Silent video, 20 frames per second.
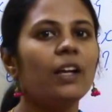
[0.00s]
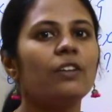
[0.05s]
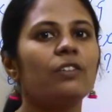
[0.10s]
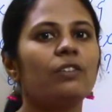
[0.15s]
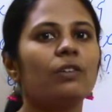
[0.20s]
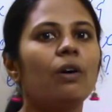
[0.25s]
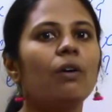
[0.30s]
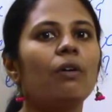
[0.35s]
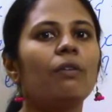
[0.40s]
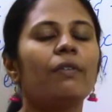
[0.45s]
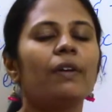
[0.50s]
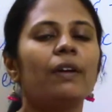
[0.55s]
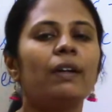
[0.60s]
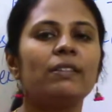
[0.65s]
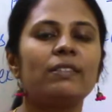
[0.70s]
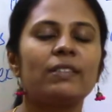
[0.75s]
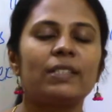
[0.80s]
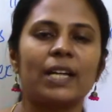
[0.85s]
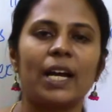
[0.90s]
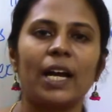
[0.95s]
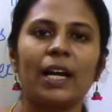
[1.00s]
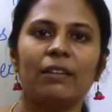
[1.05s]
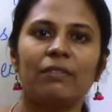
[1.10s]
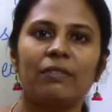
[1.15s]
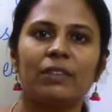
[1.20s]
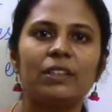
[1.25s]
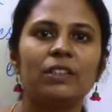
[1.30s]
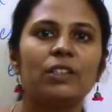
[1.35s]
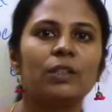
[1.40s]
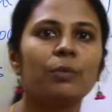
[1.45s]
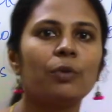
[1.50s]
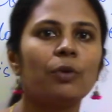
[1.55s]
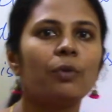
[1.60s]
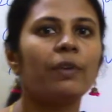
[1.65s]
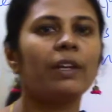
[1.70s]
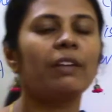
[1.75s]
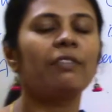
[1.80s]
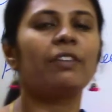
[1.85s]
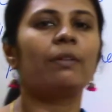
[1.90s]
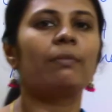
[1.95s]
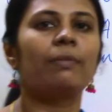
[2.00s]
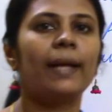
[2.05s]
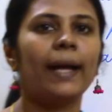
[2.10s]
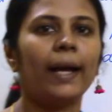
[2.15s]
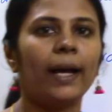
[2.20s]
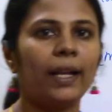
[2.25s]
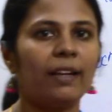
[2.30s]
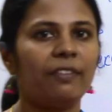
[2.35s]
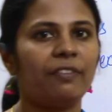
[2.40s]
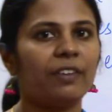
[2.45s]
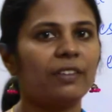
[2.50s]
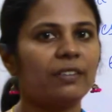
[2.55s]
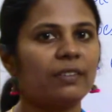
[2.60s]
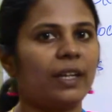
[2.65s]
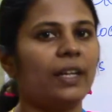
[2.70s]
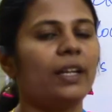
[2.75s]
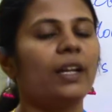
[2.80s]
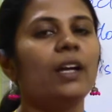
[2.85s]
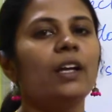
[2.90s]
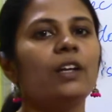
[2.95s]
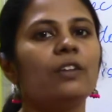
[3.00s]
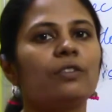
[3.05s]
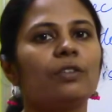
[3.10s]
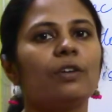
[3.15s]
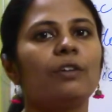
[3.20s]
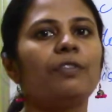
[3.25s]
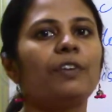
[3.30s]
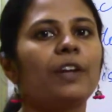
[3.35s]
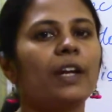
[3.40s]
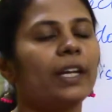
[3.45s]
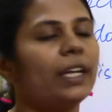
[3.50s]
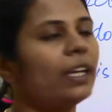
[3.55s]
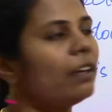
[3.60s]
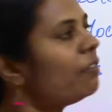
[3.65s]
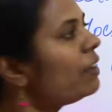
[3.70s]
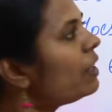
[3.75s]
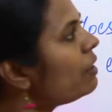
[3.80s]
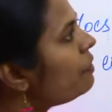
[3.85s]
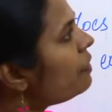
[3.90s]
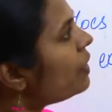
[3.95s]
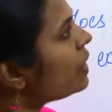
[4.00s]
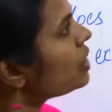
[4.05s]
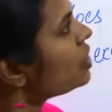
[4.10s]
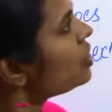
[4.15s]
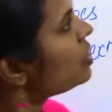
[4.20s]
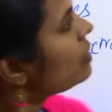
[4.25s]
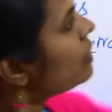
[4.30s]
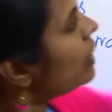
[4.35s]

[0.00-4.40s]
So we will start with removing from the alpha side. So for a given function